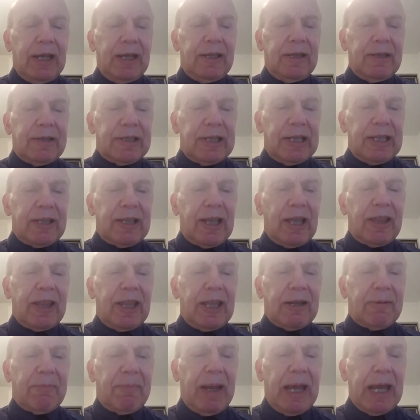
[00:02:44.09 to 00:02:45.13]
And there's
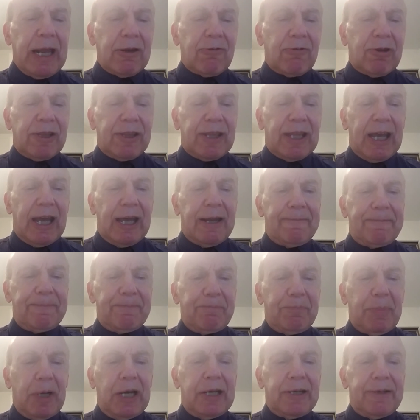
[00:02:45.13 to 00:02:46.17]
nothing the matter with that,
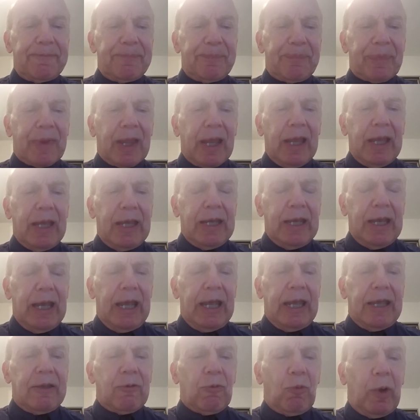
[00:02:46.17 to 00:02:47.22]
but
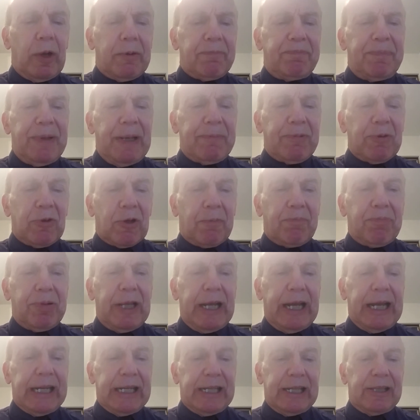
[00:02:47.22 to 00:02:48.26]
when people are
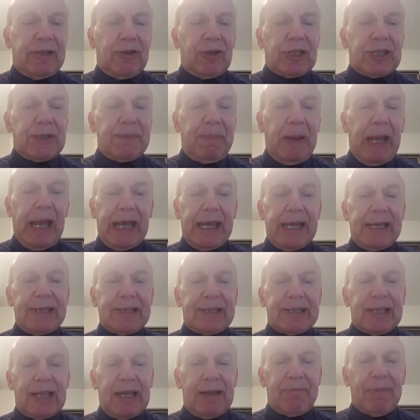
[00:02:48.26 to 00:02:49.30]
planning their
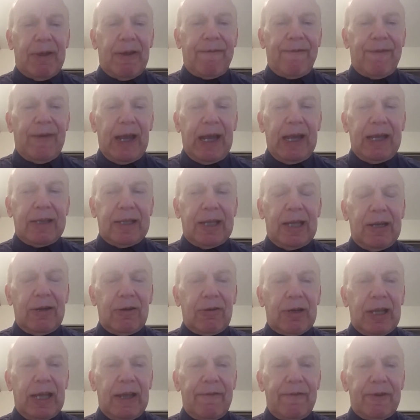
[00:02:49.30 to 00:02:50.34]
space, they may find they
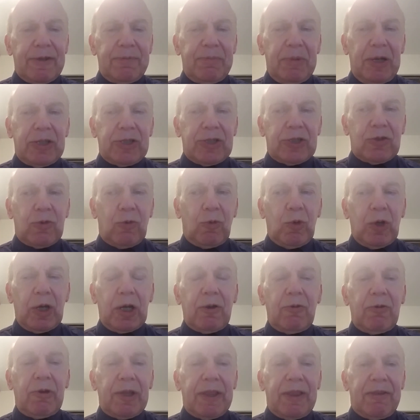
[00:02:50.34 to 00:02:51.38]
don't have as much to
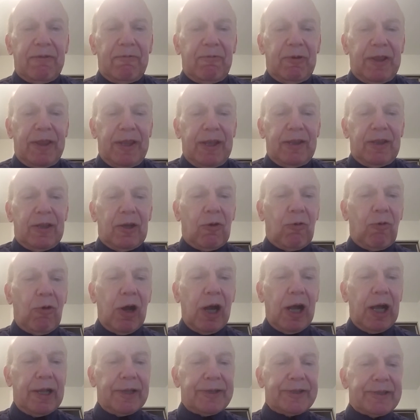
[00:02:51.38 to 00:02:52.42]
work with within their
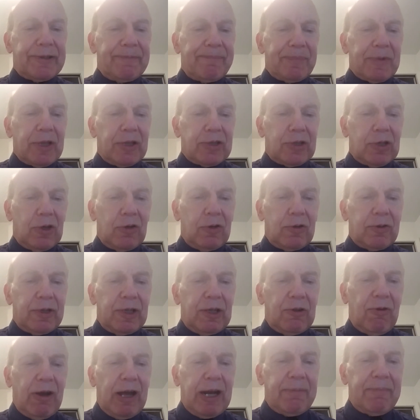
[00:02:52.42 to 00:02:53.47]
walls. So
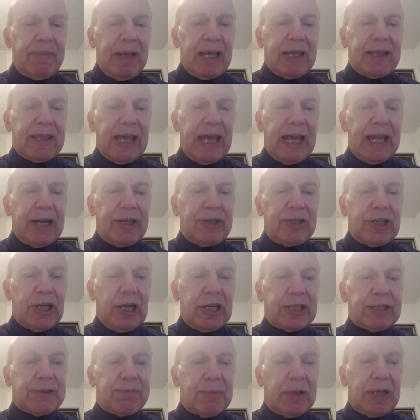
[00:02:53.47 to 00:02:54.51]
you want to make that
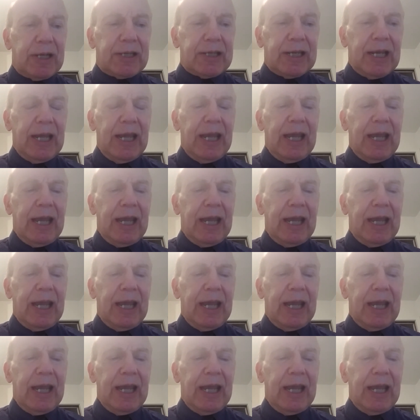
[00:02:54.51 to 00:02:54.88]
adjustment.